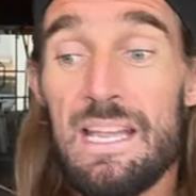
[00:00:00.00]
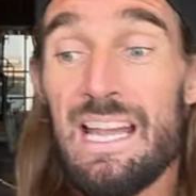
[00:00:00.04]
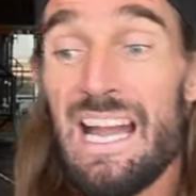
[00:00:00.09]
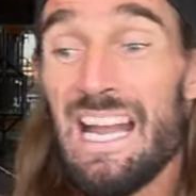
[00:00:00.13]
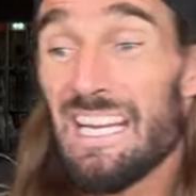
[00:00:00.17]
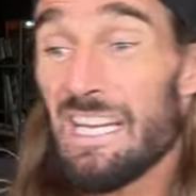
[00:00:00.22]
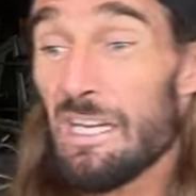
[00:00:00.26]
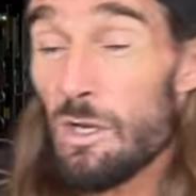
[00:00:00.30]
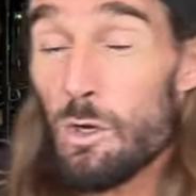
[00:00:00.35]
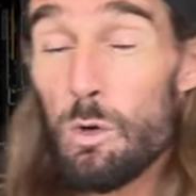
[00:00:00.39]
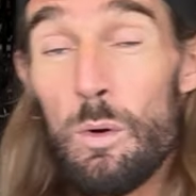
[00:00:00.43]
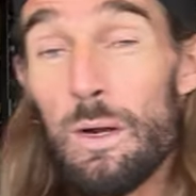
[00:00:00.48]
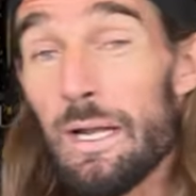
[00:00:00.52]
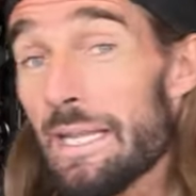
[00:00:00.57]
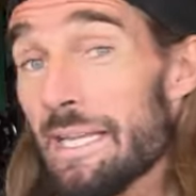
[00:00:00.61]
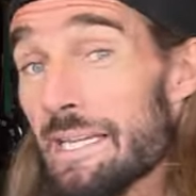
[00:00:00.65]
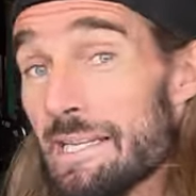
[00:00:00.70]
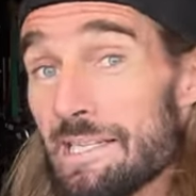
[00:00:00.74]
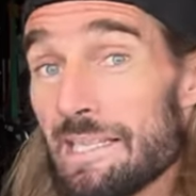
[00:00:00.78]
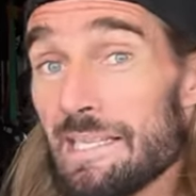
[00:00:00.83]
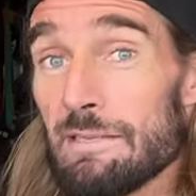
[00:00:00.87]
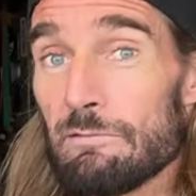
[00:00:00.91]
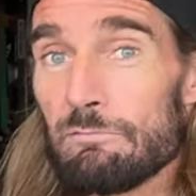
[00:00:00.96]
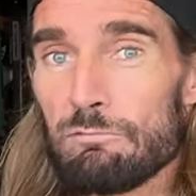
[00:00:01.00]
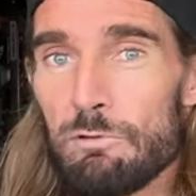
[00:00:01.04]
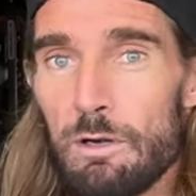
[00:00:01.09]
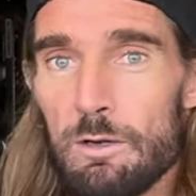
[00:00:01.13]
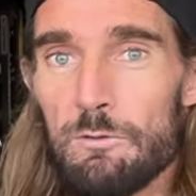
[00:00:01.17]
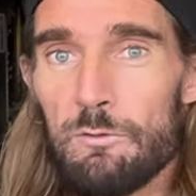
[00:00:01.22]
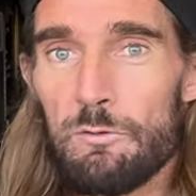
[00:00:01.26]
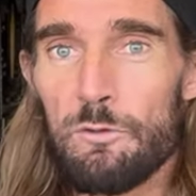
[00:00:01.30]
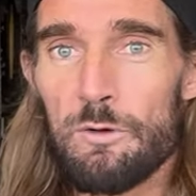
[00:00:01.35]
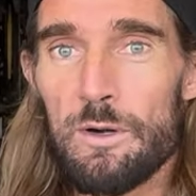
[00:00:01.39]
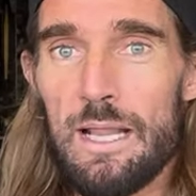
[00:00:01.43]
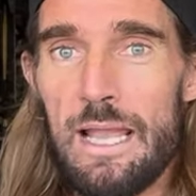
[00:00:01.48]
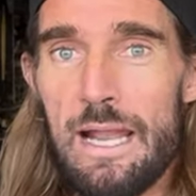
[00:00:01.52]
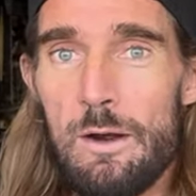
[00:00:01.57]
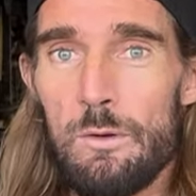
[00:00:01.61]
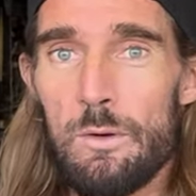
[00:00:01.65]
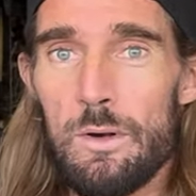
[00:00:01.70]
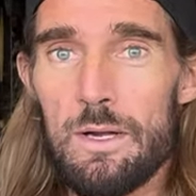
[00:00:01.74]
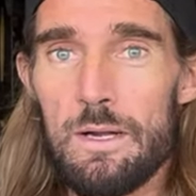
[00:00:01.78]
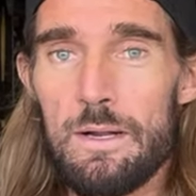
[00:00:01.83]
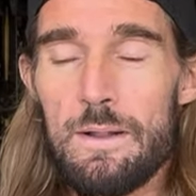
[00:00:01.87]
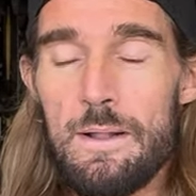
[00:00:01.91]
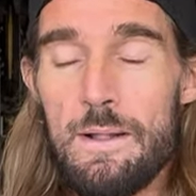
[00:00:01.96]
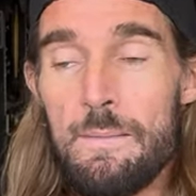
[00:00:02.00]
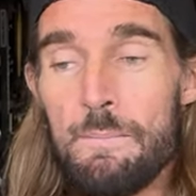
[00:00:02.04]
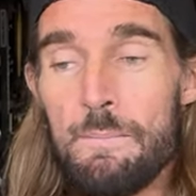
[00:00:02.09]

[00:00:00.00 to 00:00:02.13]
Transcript: I can quite easily run for an hour.